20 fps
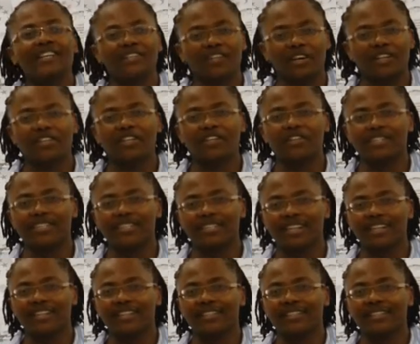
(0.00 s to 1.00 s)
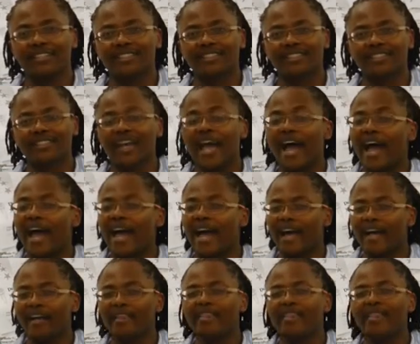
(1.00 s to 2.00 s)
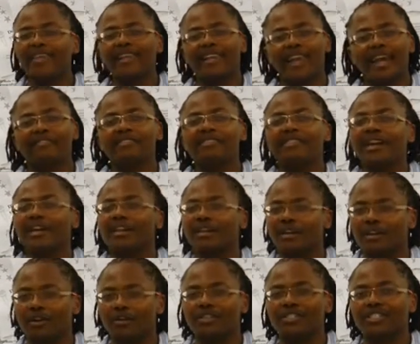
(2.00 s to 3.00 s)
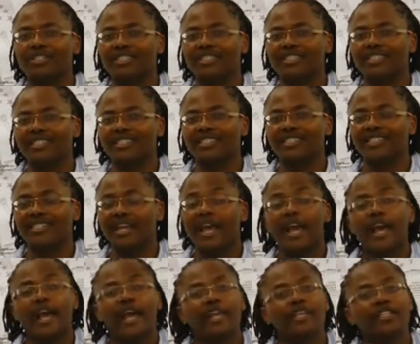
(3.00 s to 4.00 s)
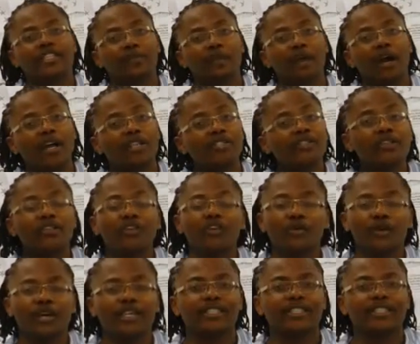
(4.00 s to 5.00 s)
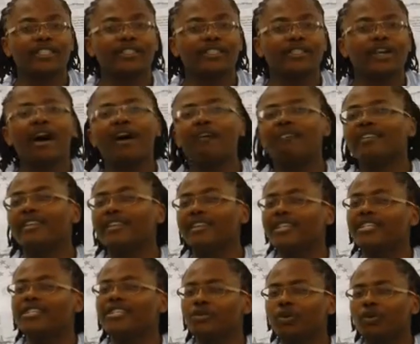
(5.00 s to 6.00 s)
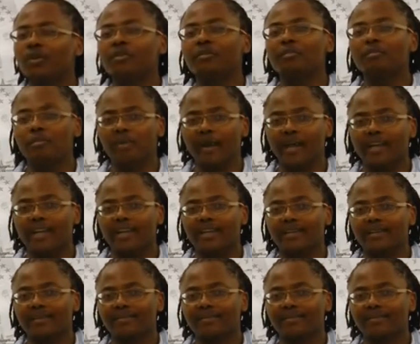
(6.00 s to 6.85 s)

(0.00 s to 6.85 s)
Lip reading: Dr. Christine, a healthy lifestyle coach. And she'll be answering your questions after this short break.